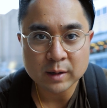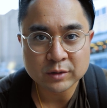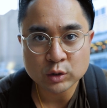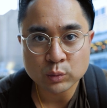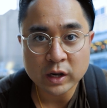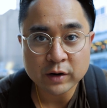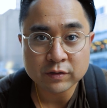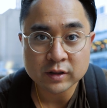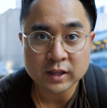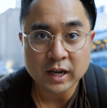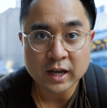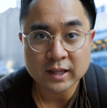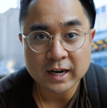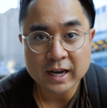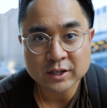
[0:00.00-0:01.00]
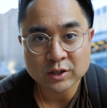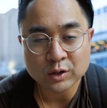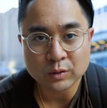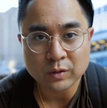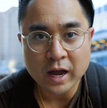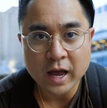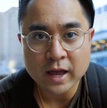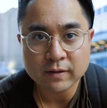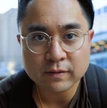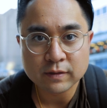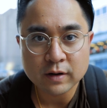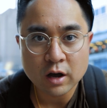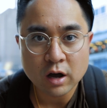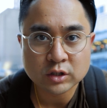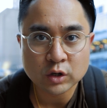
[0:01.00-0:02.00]
I'm just waiting for the other guys to
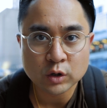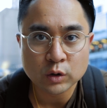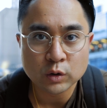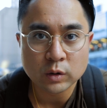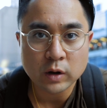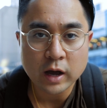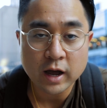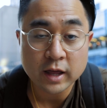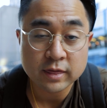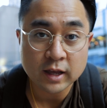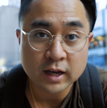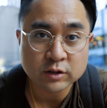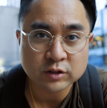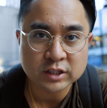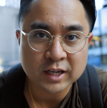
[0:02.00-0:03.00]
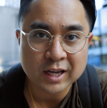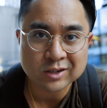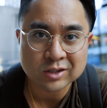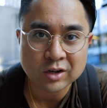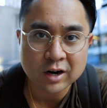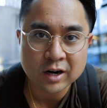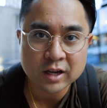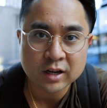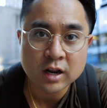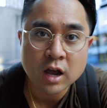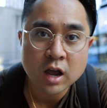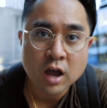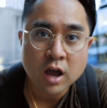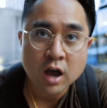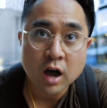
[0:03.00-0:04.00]
arrive. So I think I'll just get started.
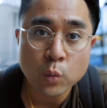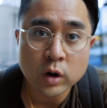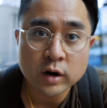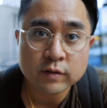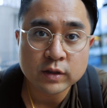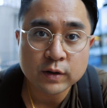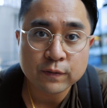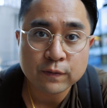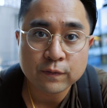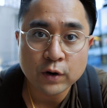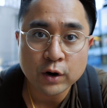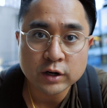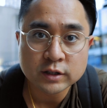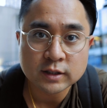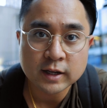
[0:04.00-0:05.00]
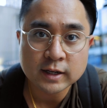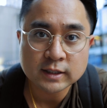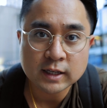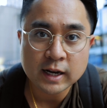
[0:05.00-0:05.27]
One of the first things